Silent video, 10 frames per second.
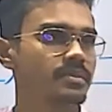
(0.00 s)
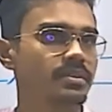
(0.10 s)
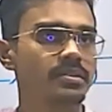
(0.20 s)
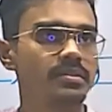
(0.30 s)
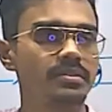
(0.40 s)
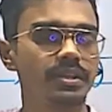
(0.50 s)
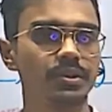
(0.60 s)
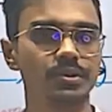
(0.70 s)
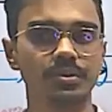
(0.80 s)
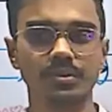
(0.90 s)
Due
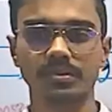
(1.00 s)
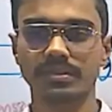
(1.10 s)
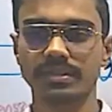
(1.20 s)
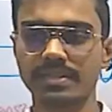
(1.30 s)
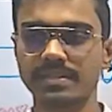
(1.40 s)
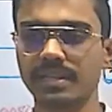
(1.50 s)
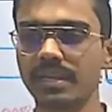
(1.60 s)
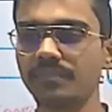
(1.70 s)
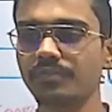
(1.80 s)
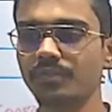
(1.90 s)
to tensile
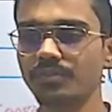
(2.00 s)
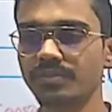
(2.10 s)
force.